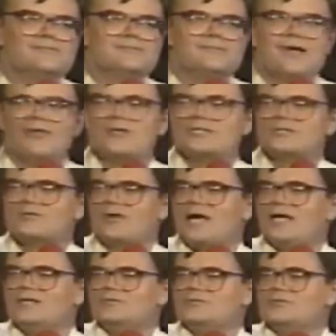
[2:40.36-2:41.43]
So it's
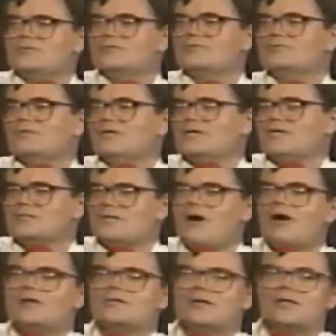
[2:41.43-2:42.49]
strange it's
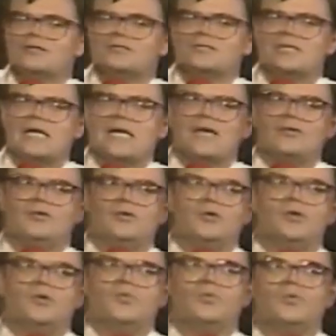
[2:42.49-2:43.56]
hard to understand
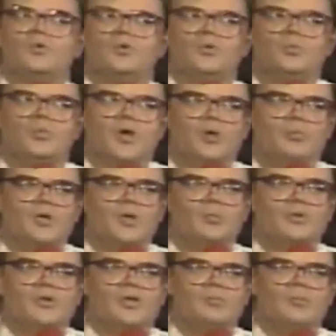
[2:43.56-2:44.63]

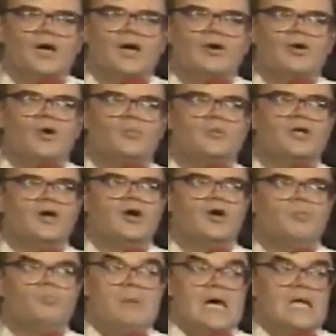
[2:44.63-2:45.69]
people in my
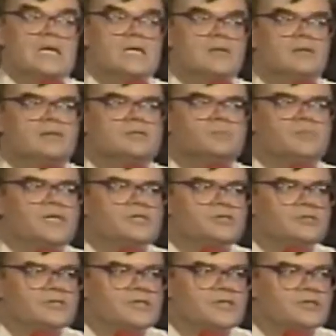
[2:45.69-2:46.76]
hometown, men
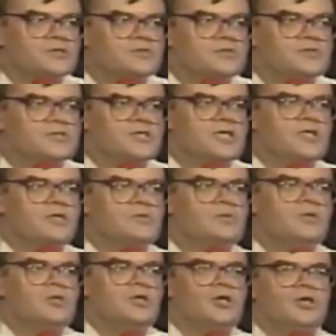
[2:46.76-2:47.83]
especially, I should say,
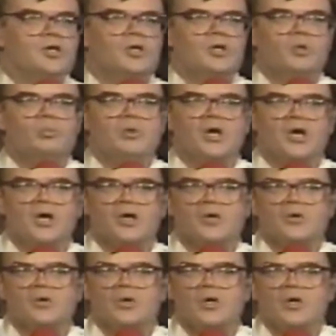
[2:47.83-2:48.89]
by
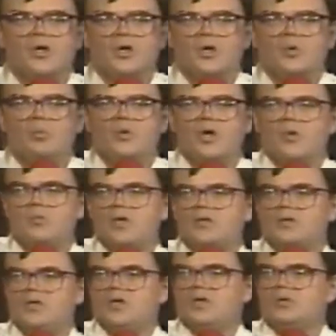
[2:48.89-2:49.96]

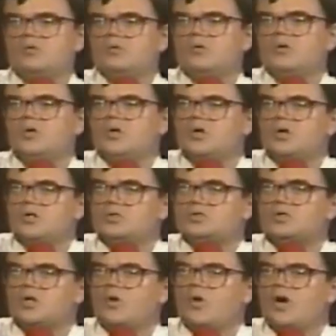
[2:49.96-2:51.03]
what they
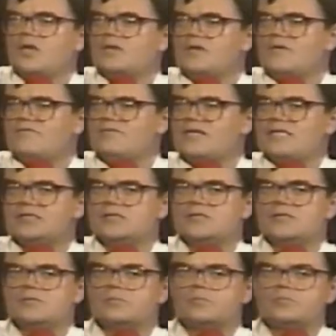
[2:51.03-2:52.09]
show on their
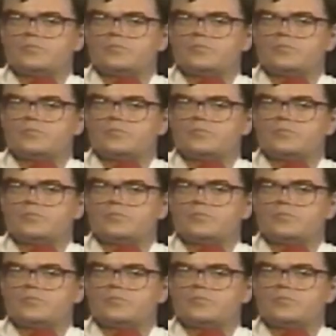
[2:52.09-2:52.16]
faces.